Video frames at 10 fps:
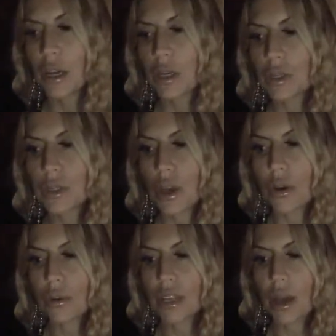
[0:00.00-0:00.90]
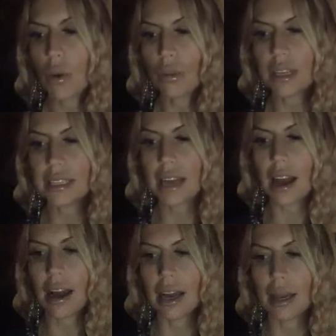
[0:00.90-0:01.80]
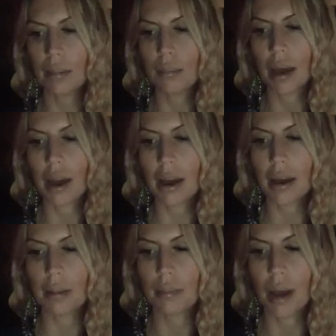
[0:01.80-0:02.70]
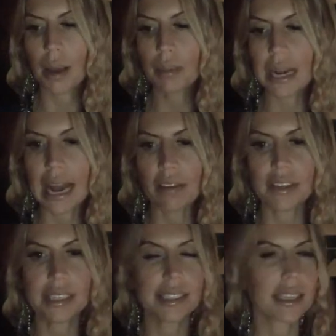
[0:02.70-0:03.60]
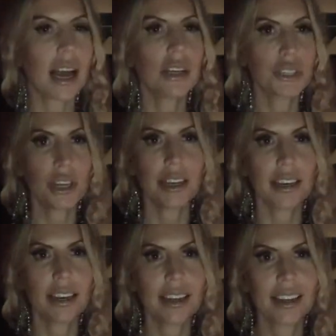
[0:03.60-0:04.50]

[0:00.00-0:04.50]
So the only time I'm going to have a discussion